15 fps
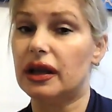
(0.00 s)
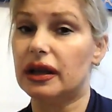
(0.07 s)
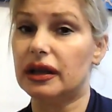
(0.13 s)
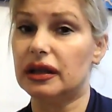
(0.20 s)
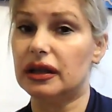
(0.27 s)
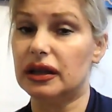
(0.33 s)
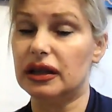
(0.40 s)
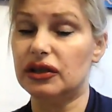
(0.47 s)

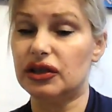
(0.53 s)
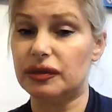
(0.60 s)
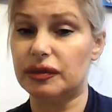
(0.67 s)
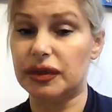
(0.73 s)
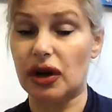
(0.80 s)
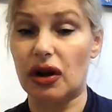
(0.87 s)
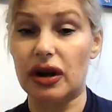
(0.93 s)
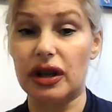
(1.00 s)
in
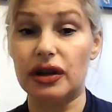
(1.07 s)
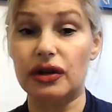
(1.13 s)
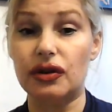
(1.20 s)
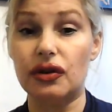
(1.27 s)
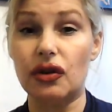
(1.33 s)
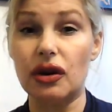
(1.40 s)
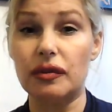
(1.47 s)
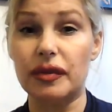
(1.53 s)
Egypt are
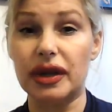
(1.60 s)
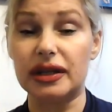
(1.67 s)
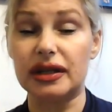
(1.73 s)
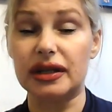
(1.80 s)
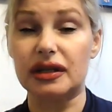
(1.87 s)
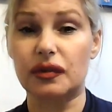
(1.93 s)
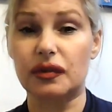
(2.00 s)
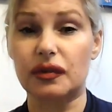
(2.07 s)

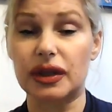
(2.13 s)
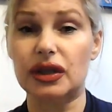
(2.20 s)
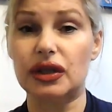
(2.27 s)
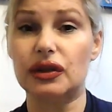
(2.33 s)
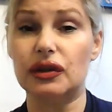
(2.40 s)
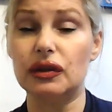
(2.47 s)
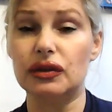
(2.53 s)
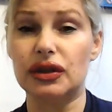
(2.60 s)
enormous with
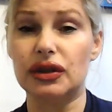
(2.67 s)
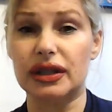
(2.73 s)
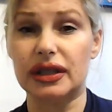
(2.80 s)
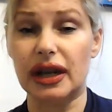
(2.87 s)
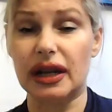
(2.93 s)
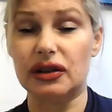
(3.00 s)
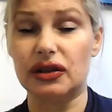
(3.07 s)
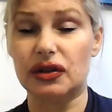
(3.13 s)
huge
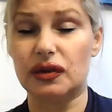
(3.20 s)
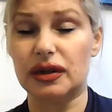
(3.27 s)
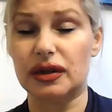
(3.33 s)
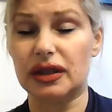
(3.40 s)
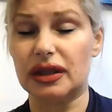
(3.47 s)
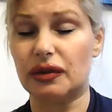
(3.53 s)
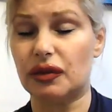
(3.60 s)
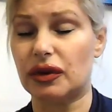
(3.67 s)
statues
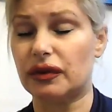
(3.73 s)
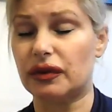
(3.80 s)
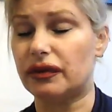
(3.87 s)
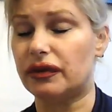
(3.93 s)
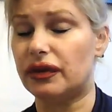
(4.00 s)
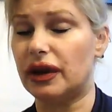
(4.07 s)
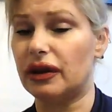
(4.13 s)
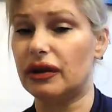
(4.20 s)
that were
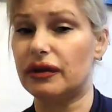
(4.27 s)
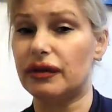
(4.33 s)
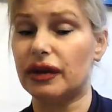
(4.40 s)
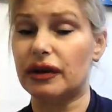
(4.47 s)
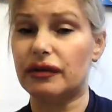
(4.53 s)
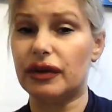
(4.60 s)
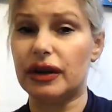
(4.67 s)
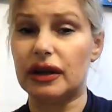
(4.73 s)
very,
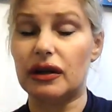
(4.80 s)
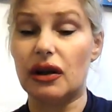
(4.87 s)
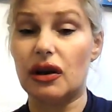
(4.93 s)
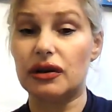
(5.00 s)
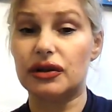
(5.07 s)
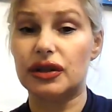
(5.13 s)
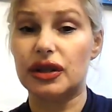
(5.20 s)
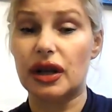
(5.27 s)
very, very
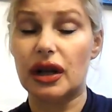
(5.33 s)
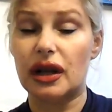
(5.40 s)
large,